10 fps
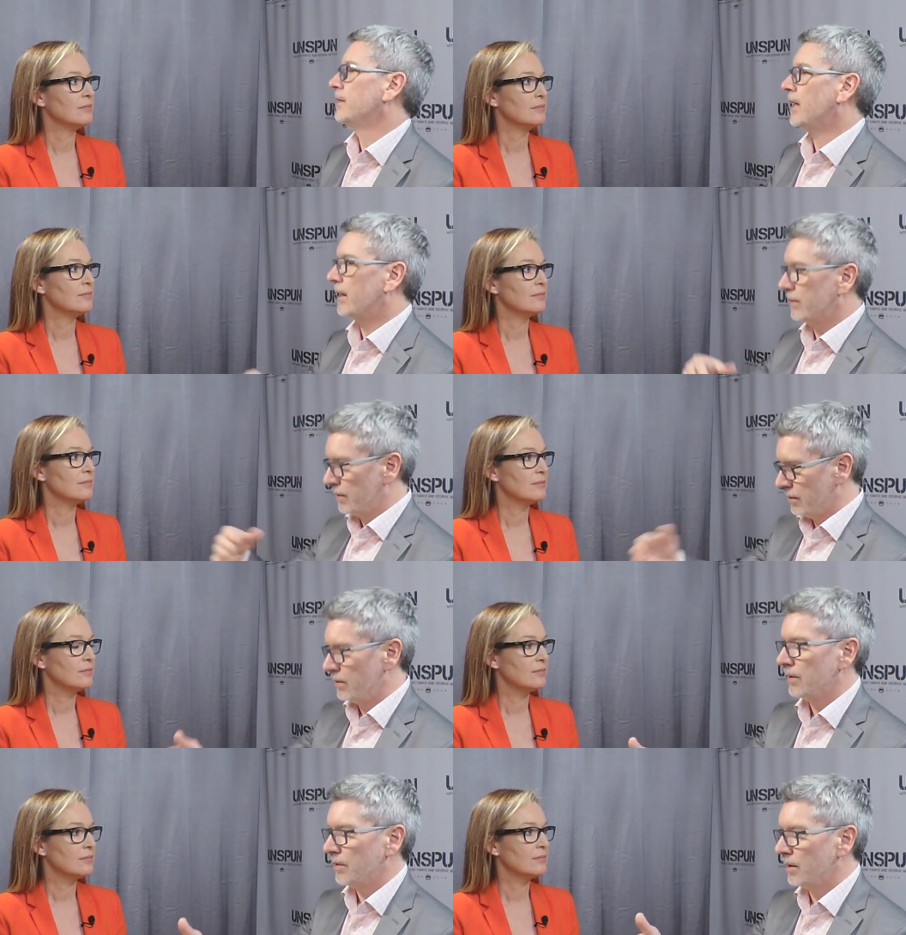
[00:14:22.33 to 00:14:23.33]
Speaker 1: in that
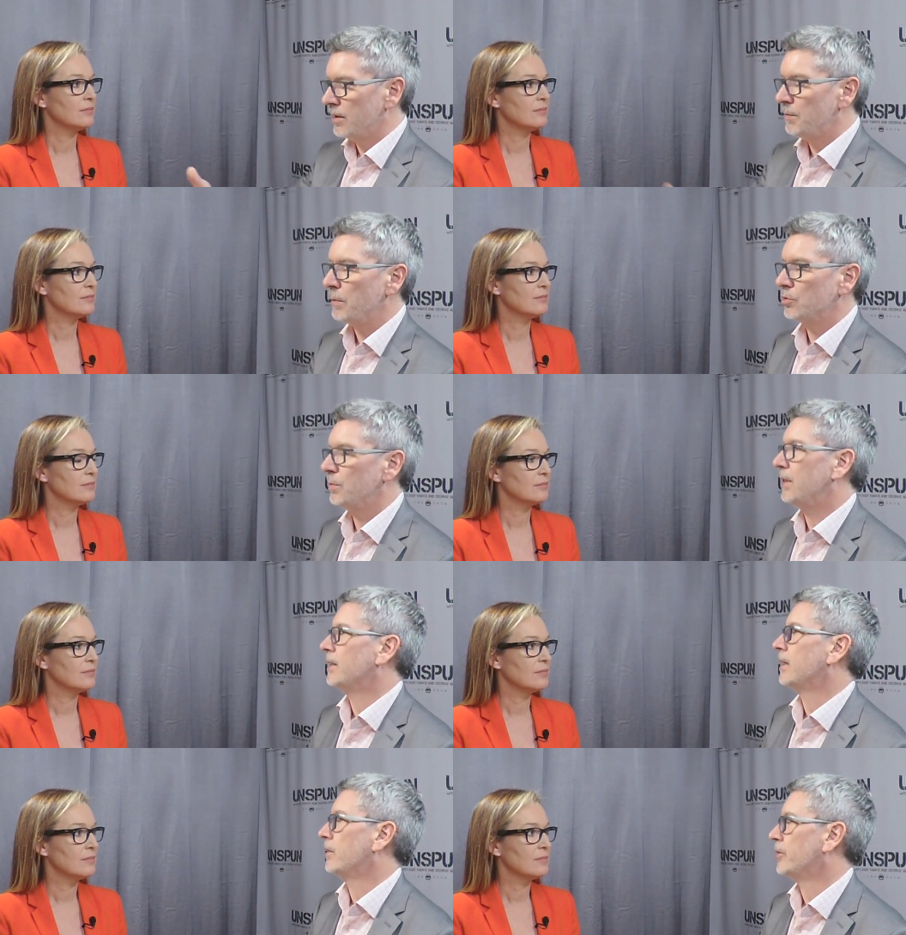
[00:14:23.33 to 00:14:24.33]
these people should be
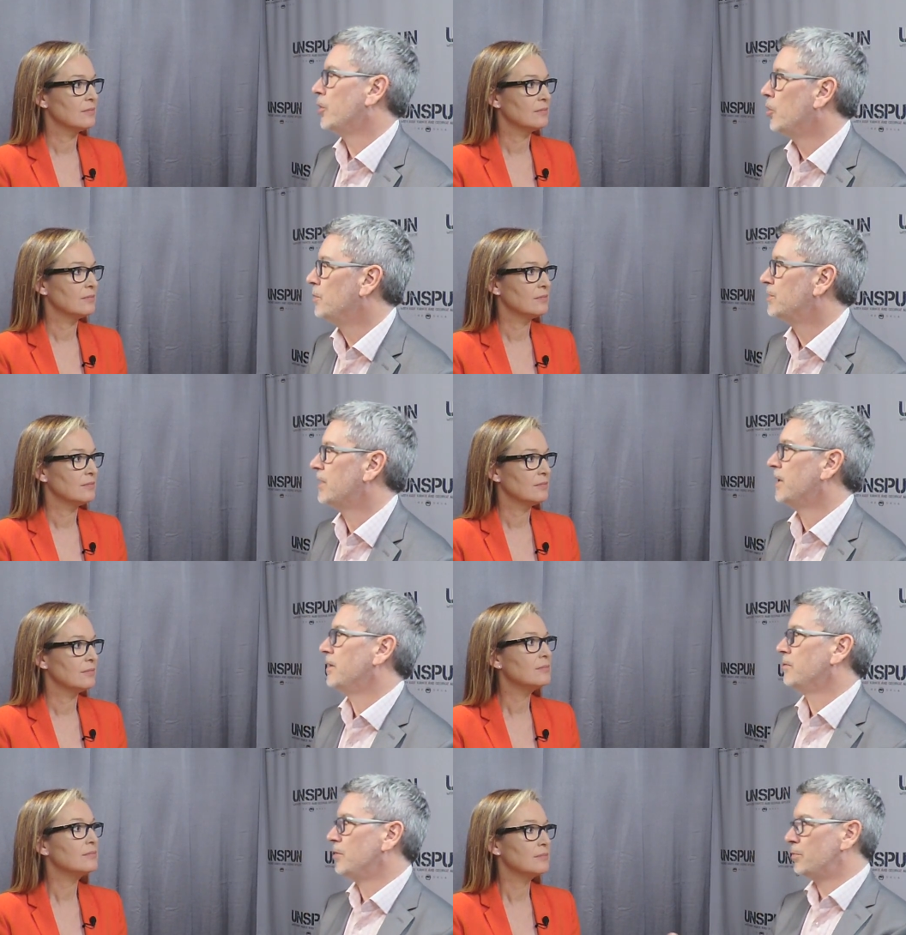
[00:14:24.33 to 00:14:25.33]
kicked out of their homes, and
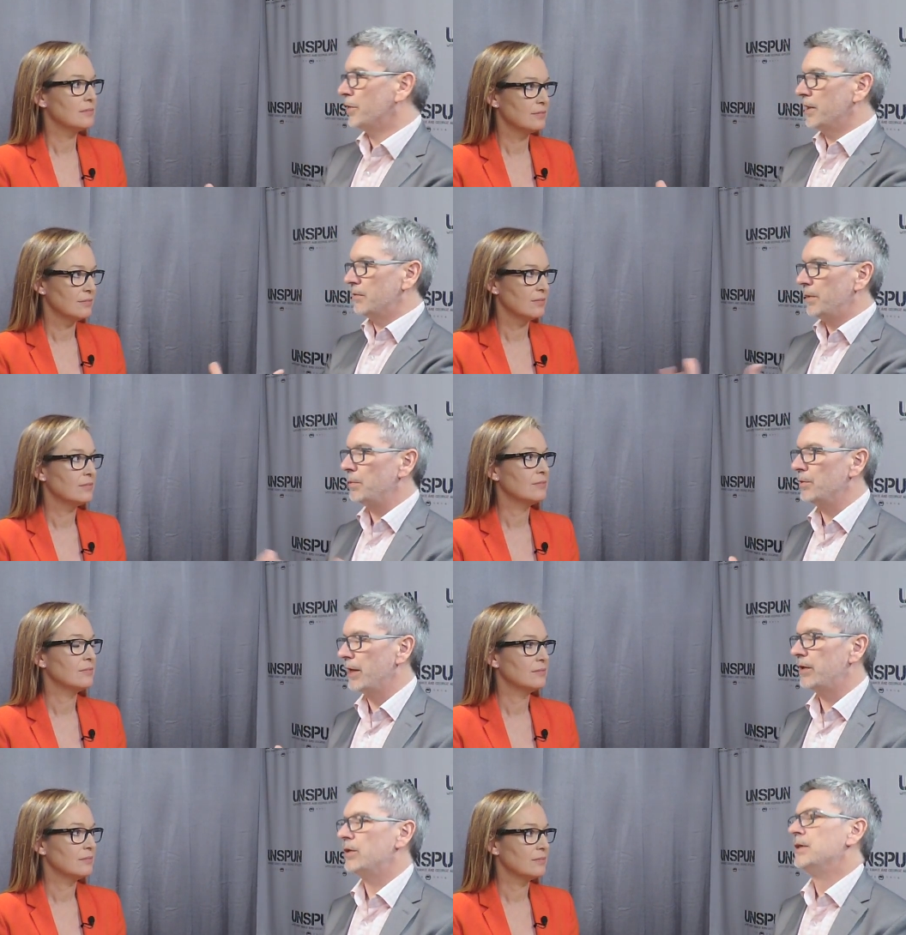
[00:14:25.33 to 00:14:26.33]
then you bring in people
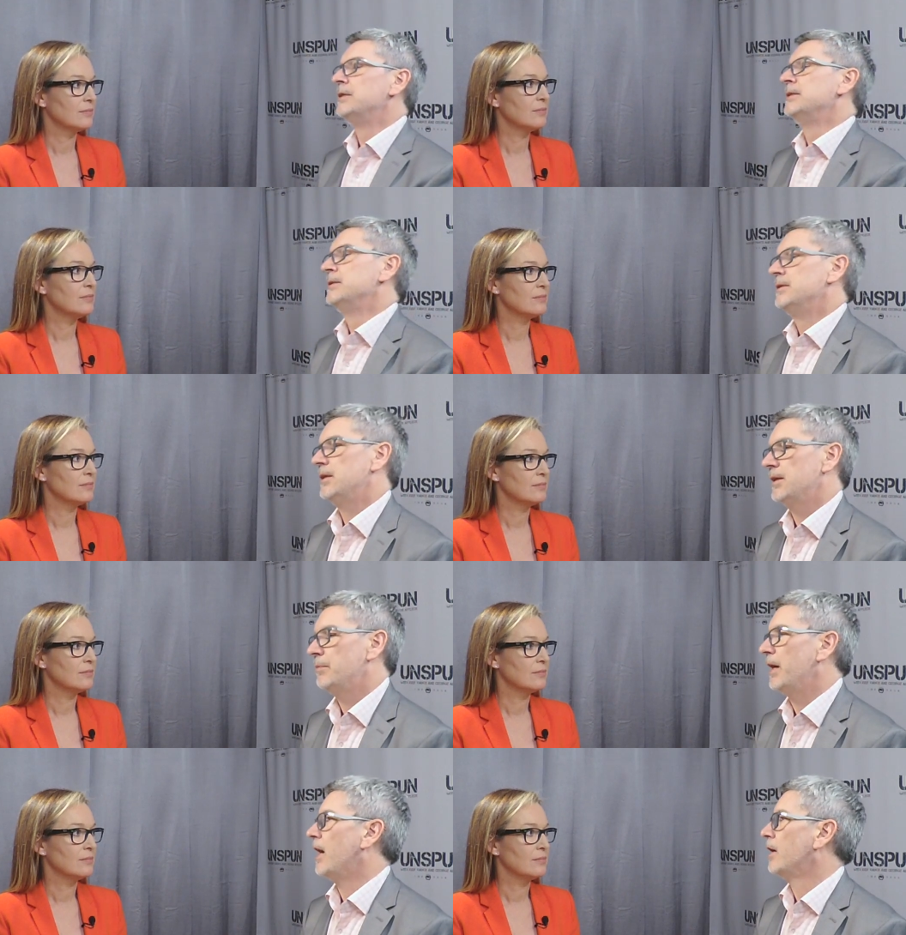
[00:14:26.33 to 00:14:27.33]
that are
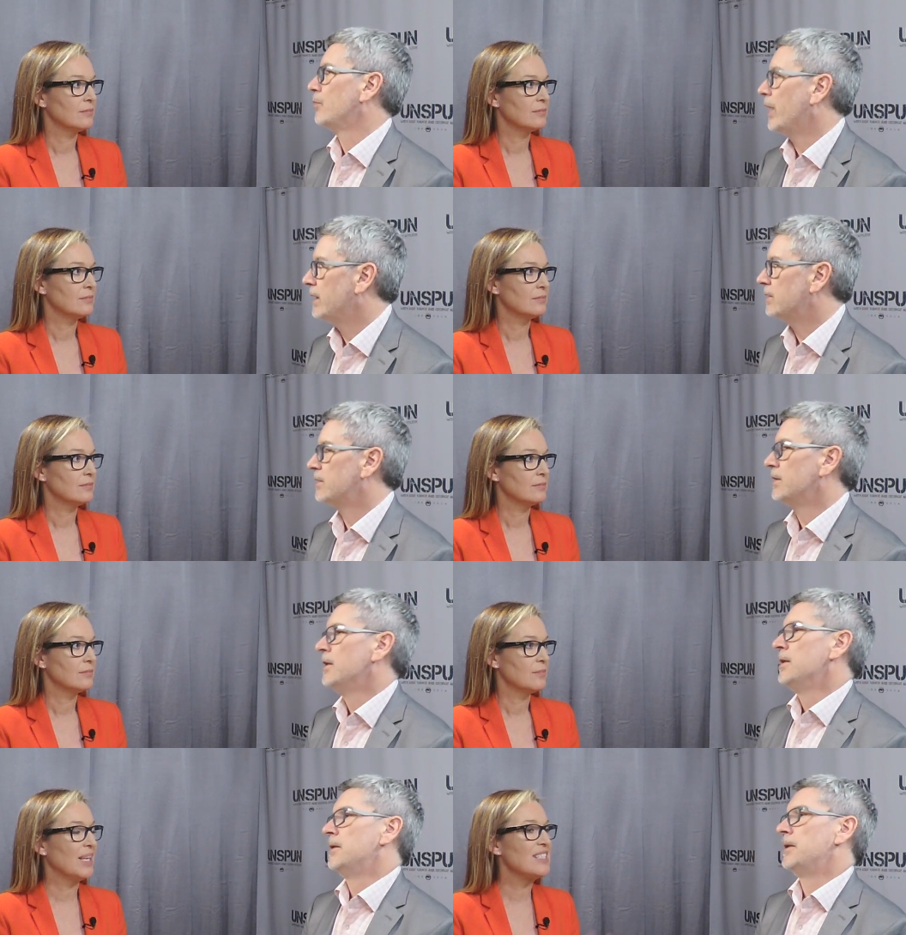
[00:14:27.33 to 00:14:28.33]
can pay higher rents.
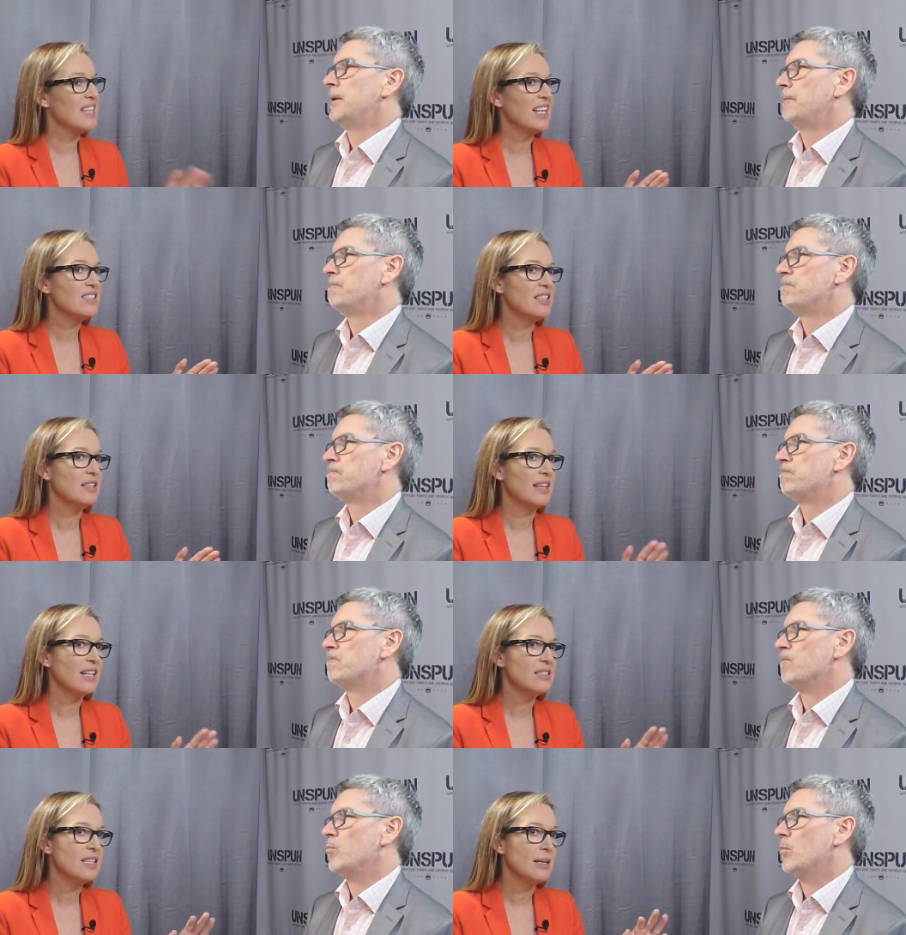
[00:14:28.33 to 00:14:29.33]
Speaker 2: Because that's
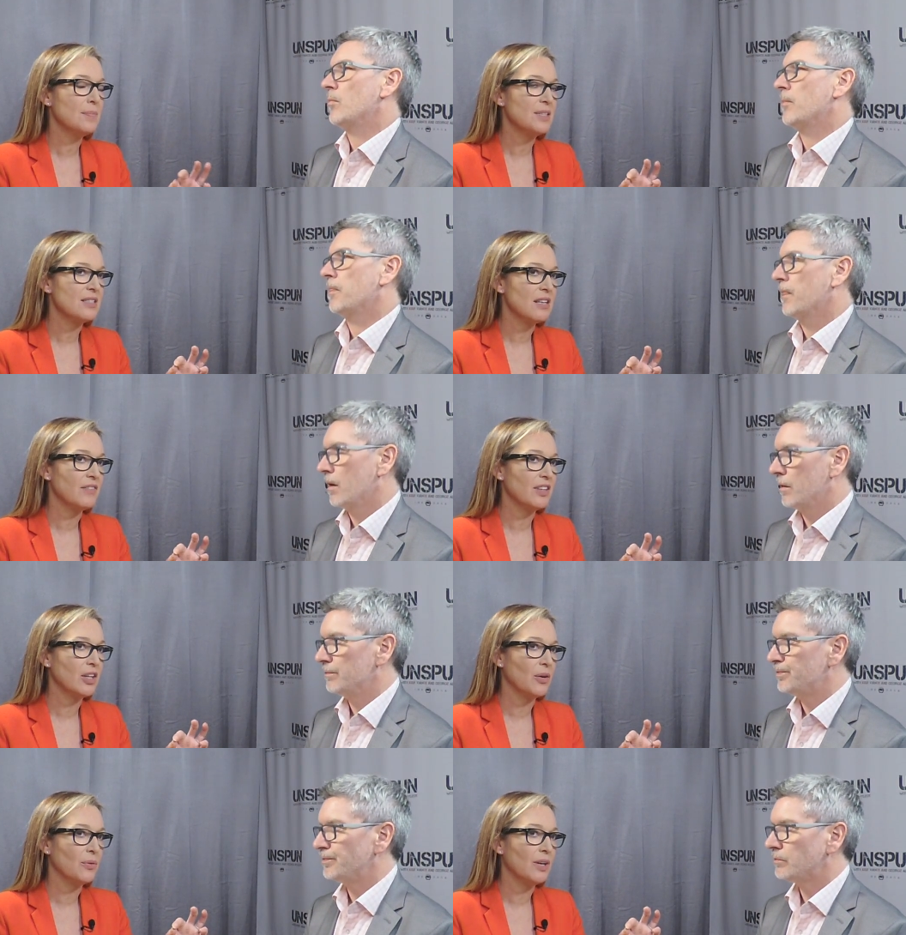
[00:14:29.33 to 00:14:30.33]
the impetus of it,
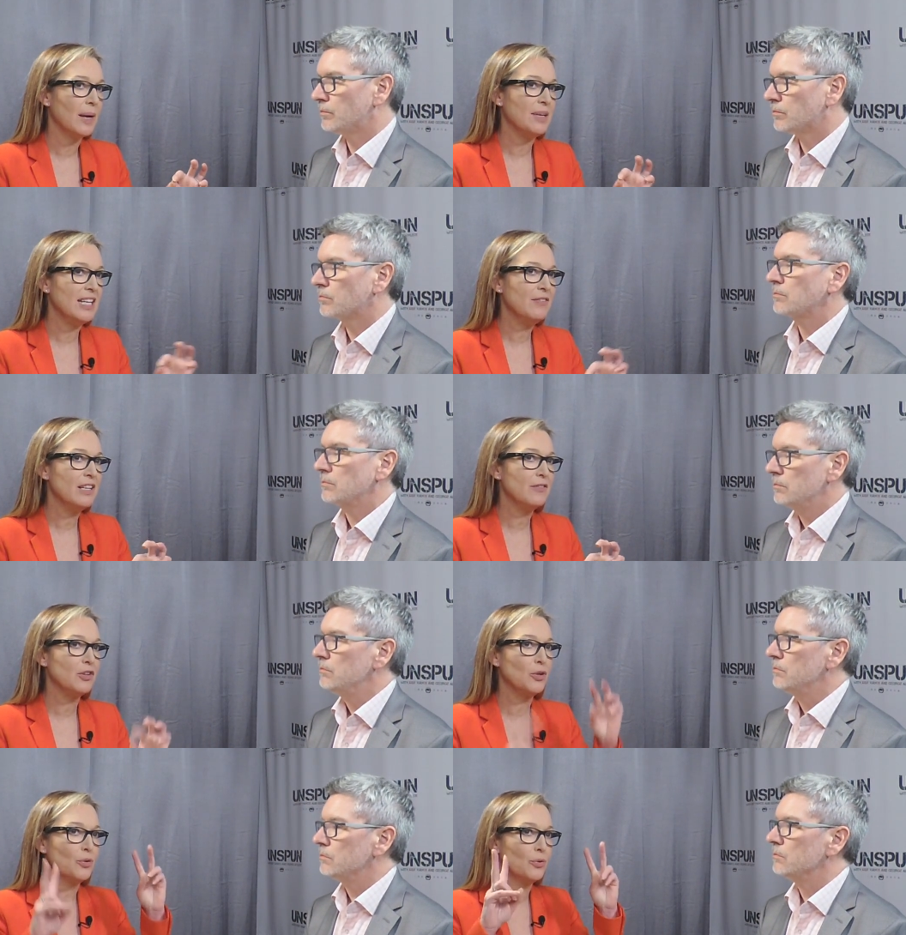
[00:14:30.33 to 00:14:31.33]
though. I mean, even if your